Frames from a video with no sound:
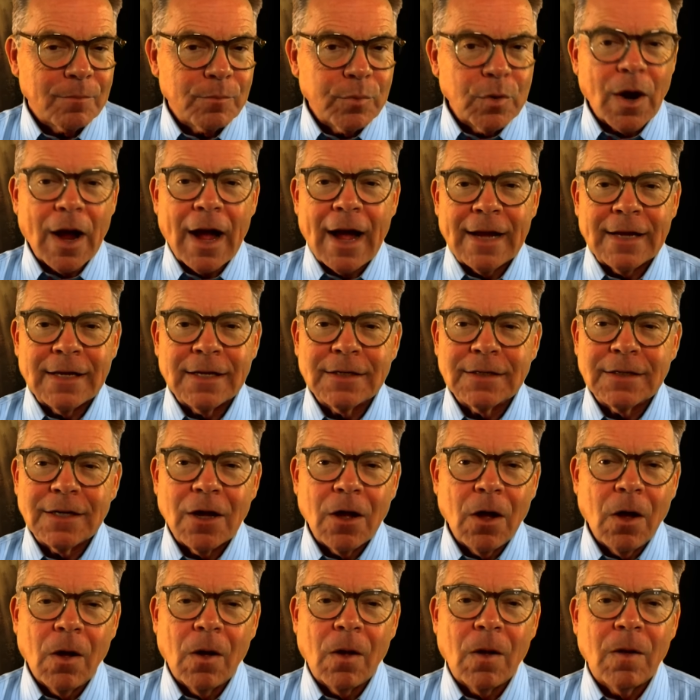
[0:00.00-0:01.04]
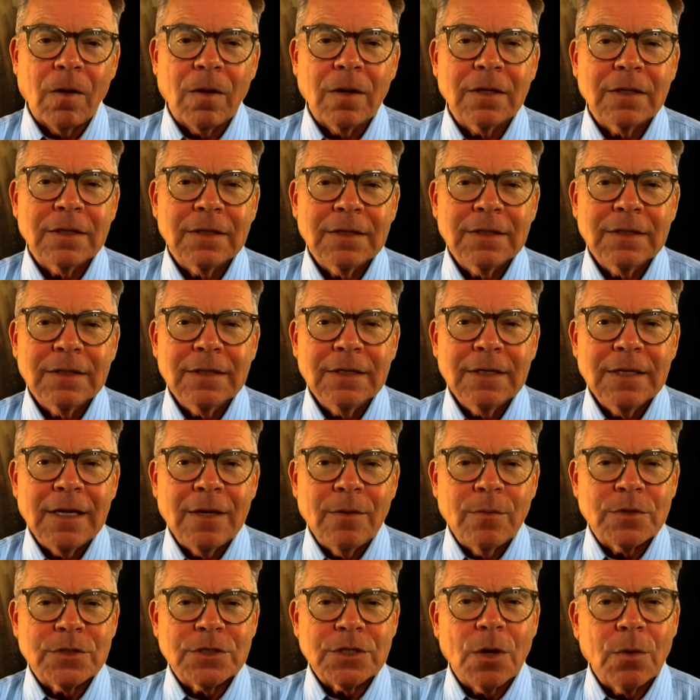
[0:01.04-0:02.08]
Bryan Hall.
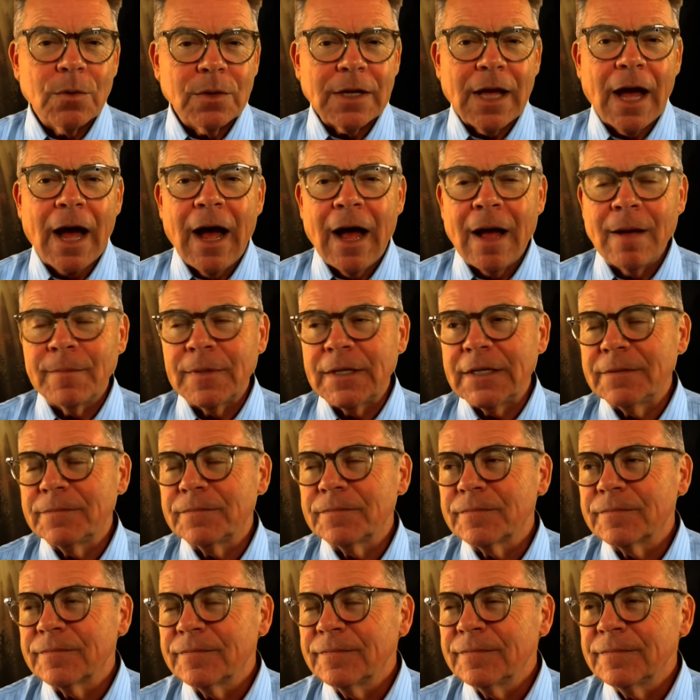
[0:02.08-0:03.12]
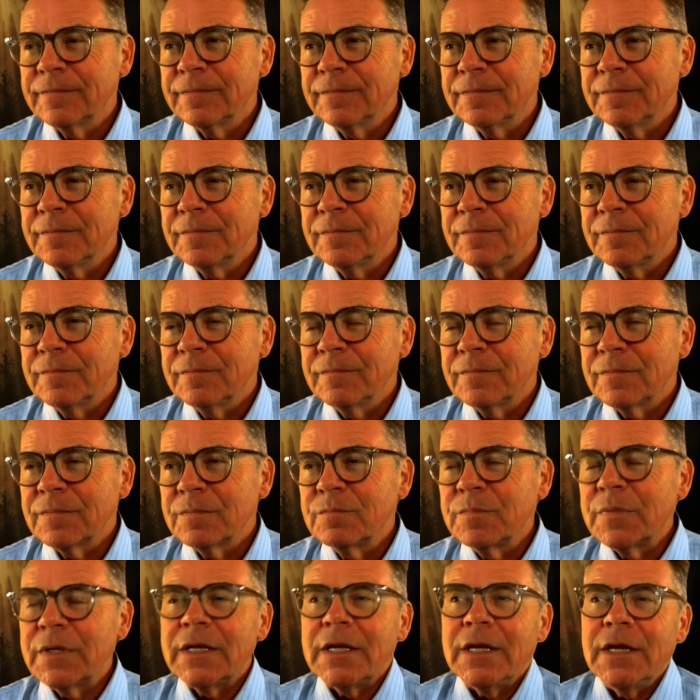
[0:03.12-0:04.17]
It was so common.
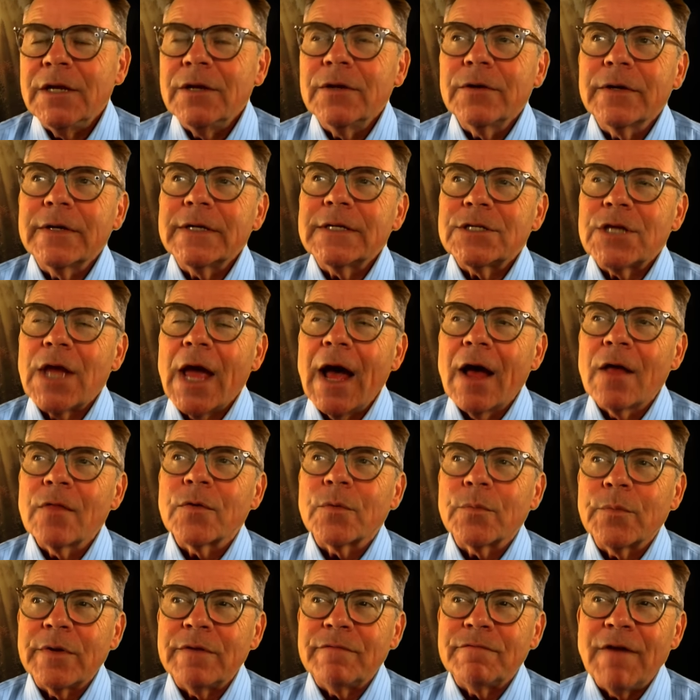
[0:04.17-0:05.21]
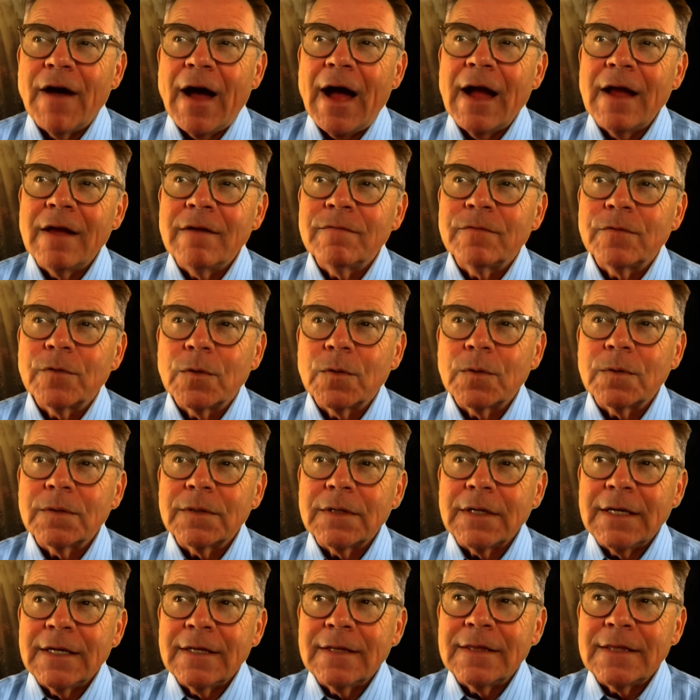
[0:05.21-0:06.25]
But here is how the
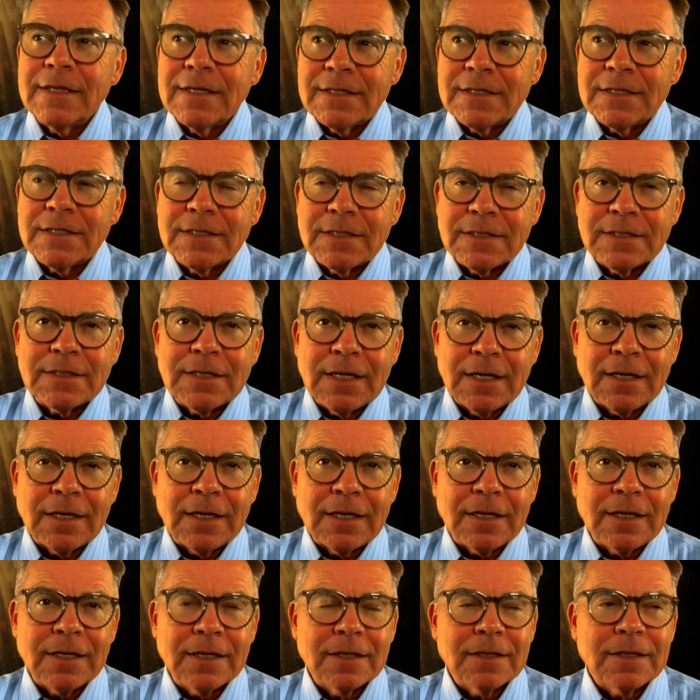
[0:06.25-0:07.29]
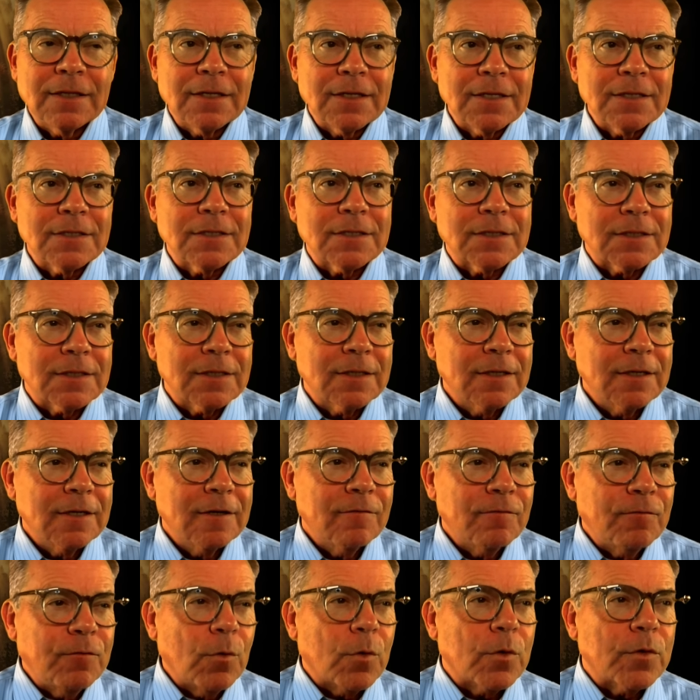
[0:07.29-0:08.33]
revival in this city, this
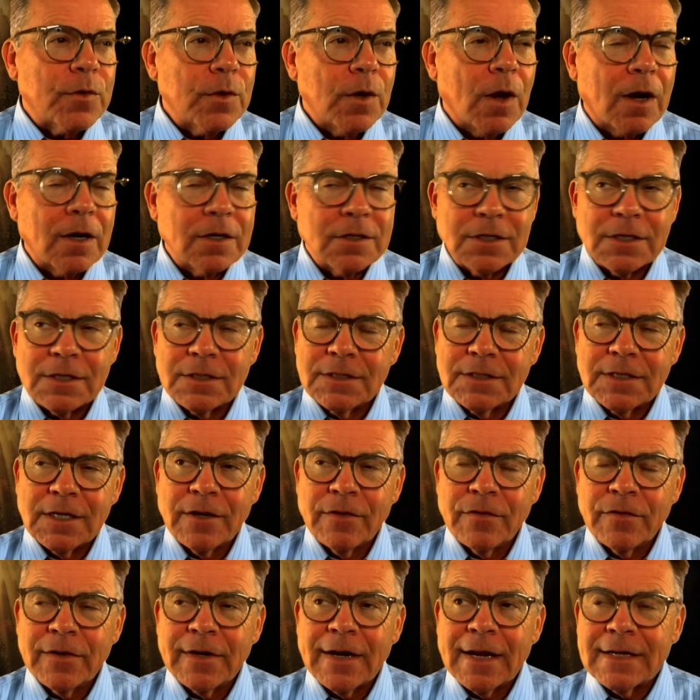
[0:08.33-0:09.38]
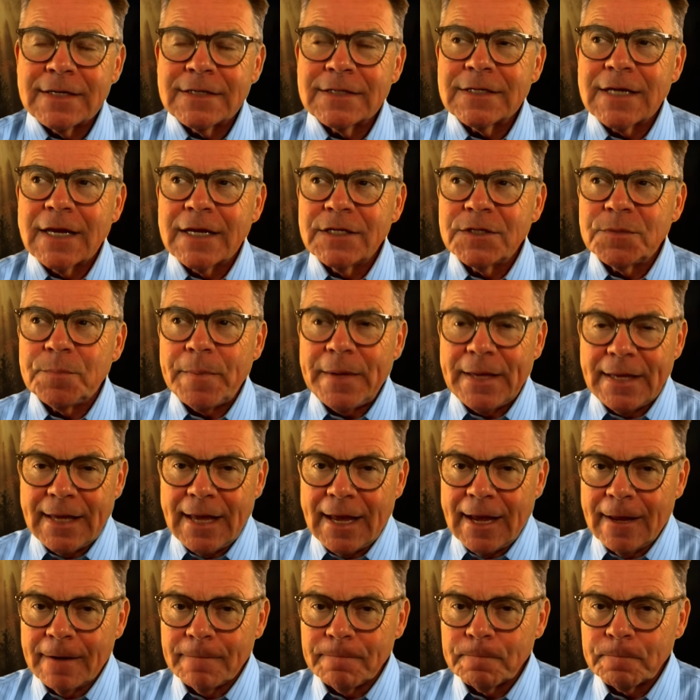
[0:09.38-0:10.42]
fourth largest city in the United States,
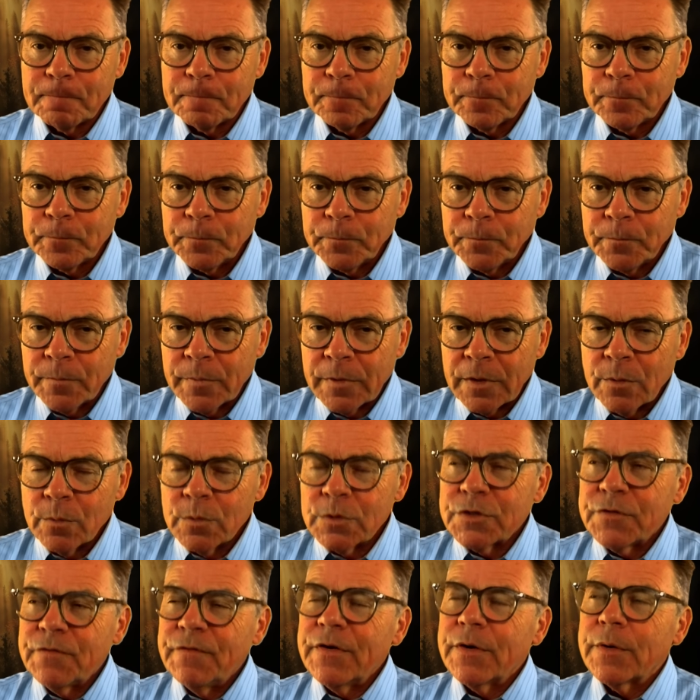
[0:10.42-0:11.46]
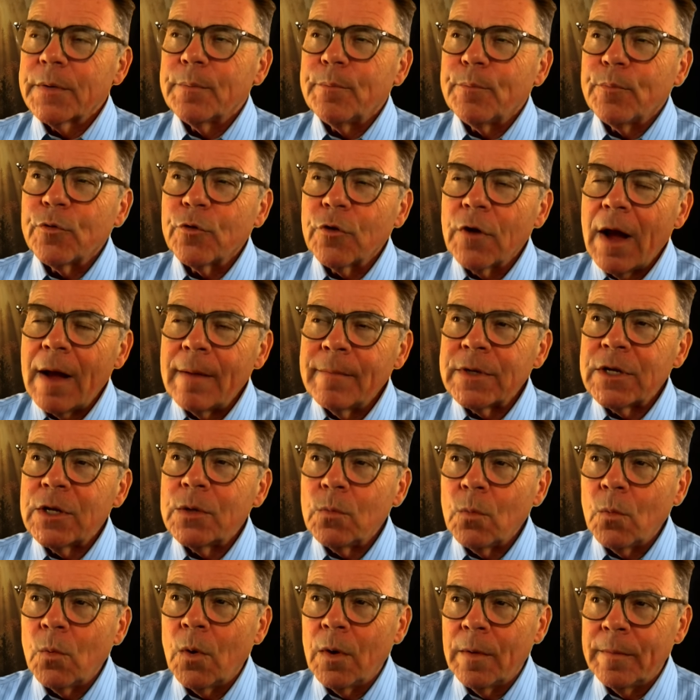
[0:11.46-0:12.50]
began. was a very
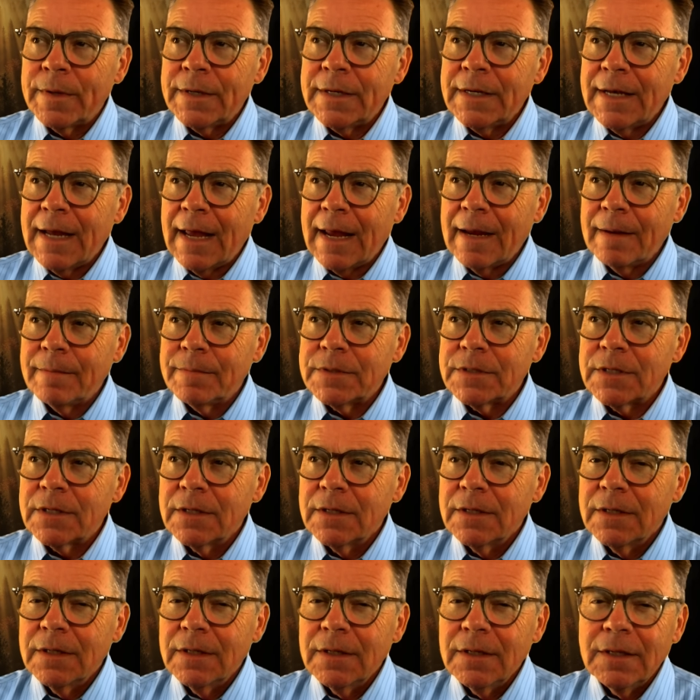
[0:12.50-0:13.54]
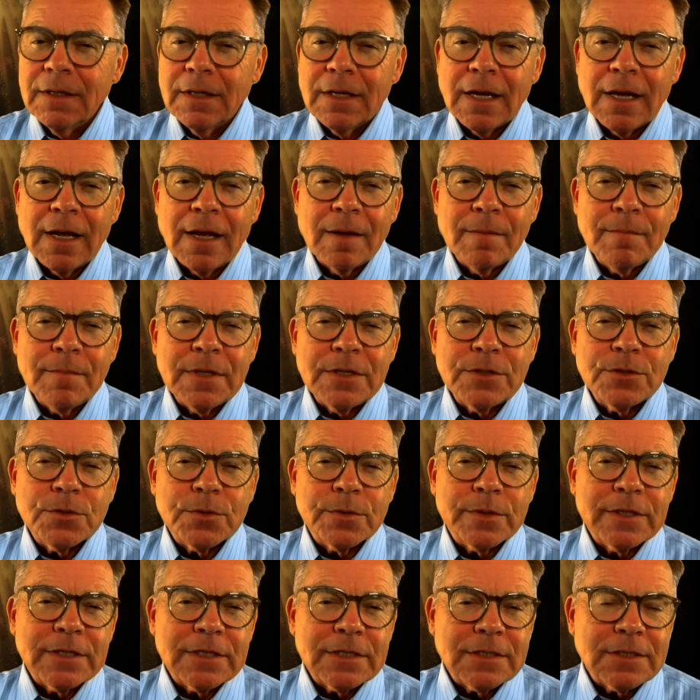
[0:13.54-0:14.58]
prominent woman named
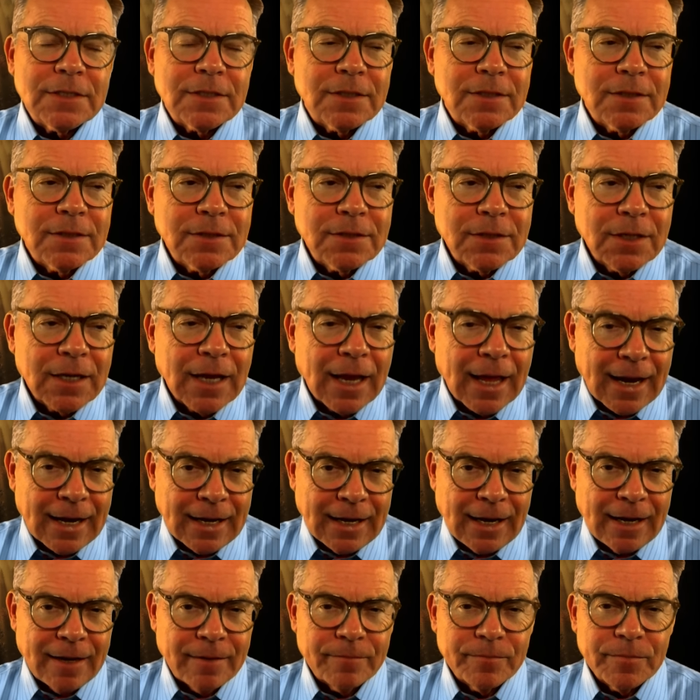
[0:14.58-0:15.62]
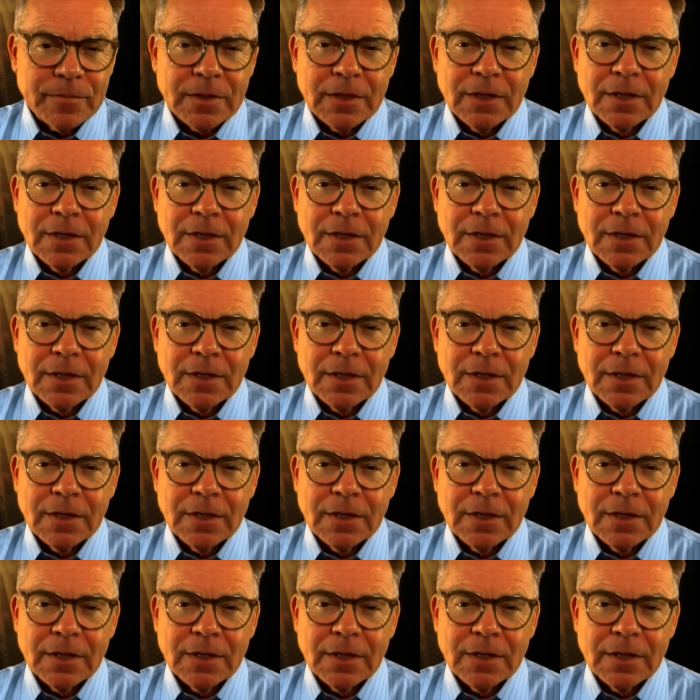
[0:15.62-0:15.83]
Mrs. Delaney.